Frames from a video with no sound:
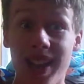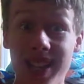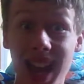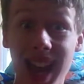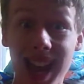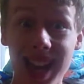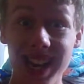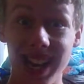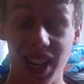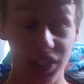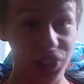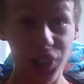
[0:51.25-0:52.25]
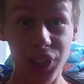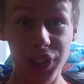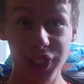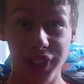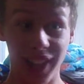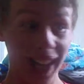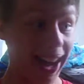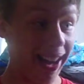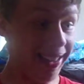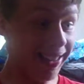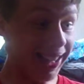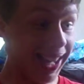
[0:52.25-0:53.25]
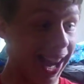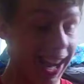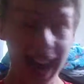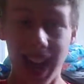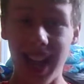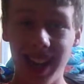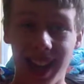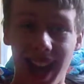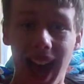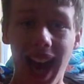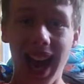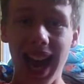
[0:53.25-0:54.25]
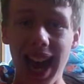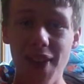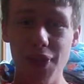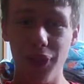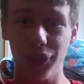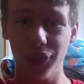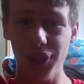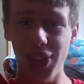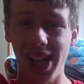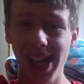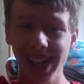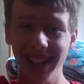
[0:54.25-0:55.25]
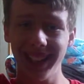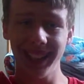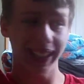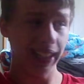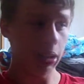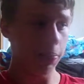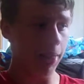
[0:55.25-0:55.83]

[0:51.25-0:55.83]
Yay! Sure. I have a friend.